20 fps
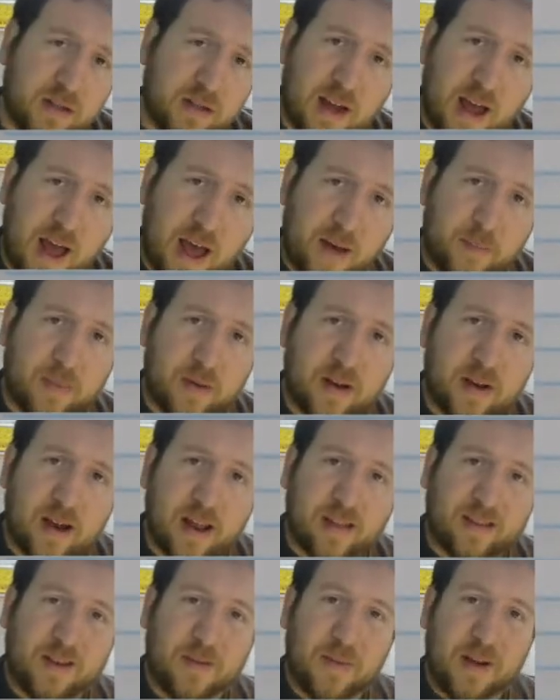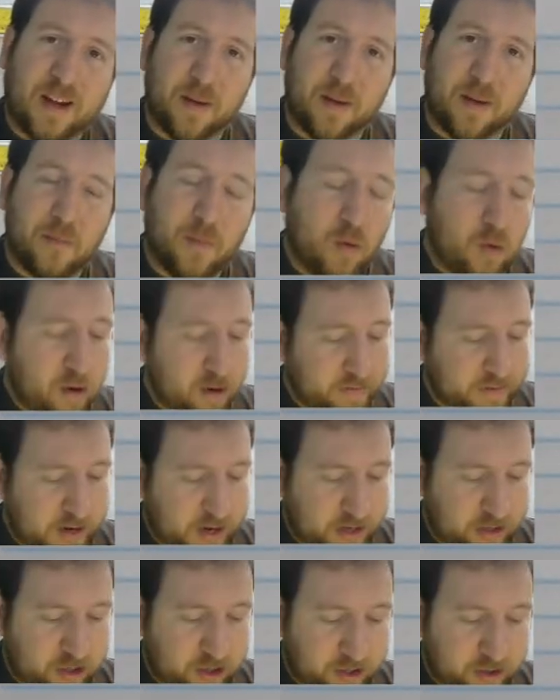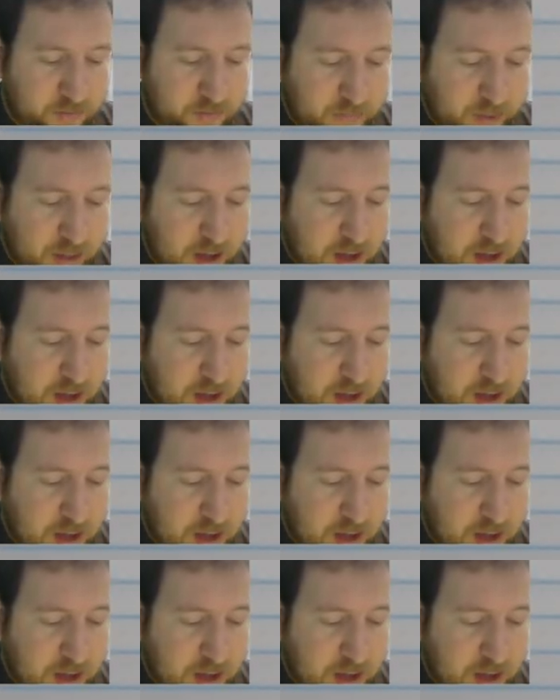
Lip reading: to happen to become more of an issue